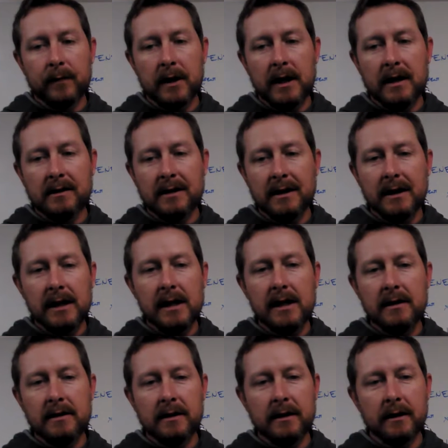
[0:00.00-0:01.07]
Is it
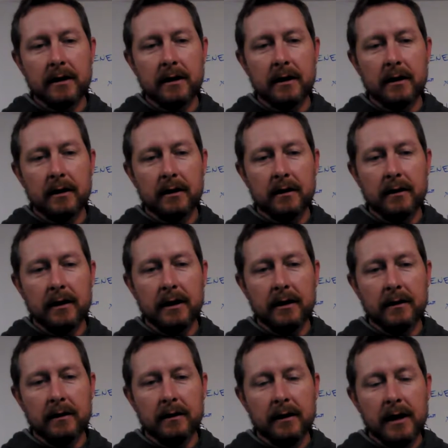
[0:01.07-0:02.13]
easier?
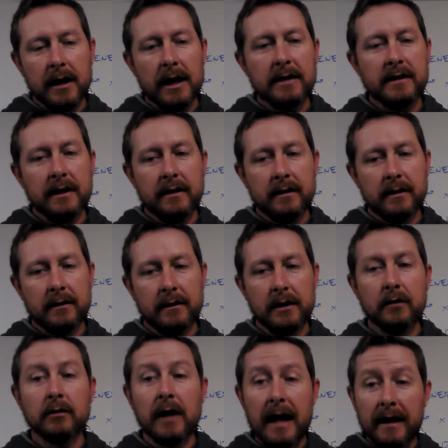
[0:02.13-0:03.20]
Do
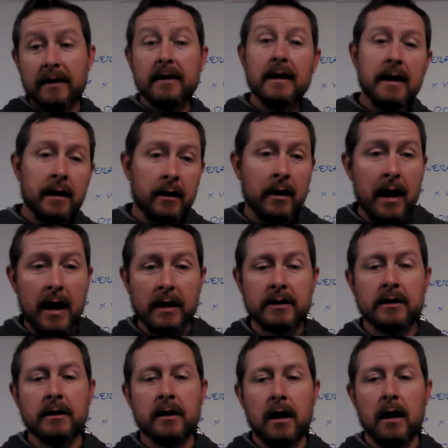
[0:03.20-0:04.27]
you like the
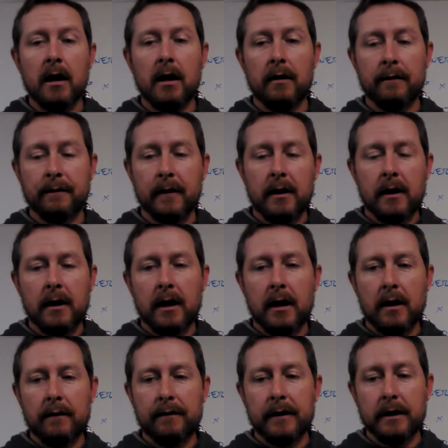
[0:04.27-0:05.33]
interaction of
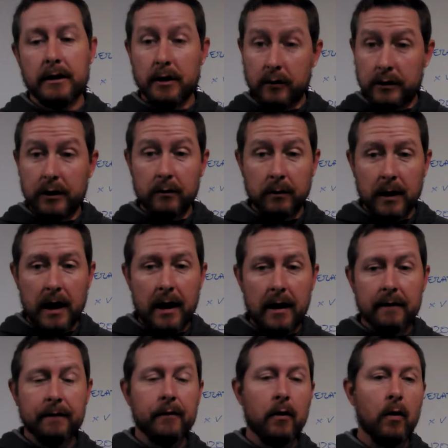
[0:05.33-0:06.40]
a YouTube
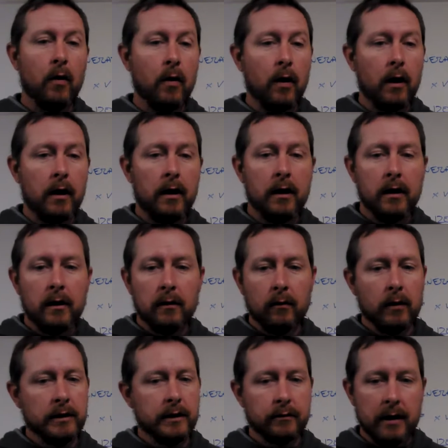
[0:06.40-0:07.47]
live, or
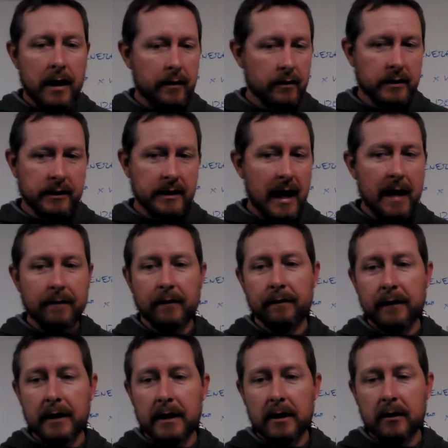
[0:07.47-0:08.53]
would you rather just have a
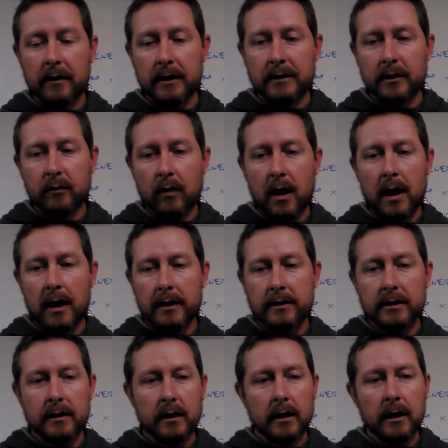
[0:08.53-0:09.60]
video that you watch?
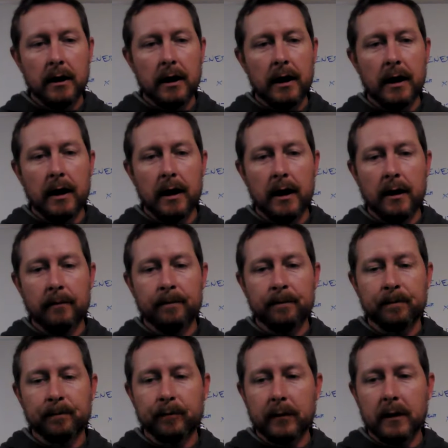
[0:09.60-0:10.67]

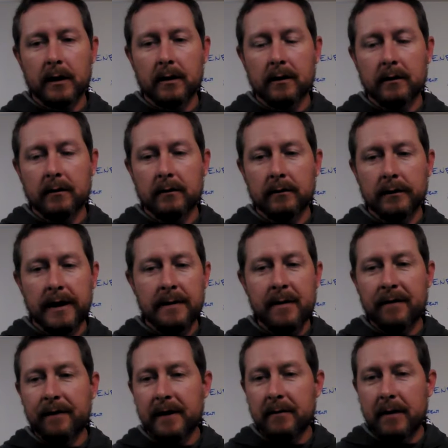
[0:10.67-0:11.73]
Give
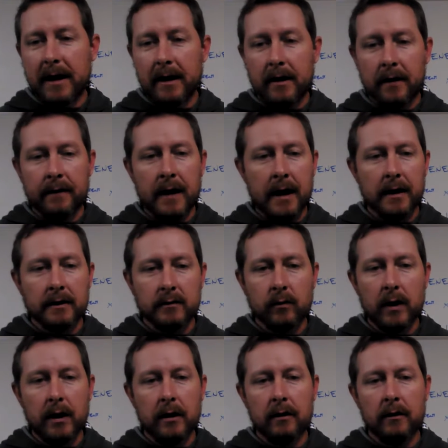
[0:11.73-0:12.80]
me feedback on that as
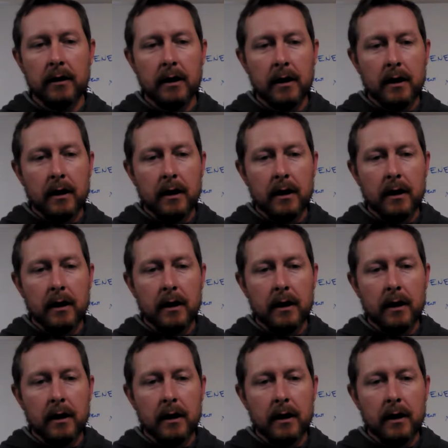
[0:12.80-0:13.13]
well,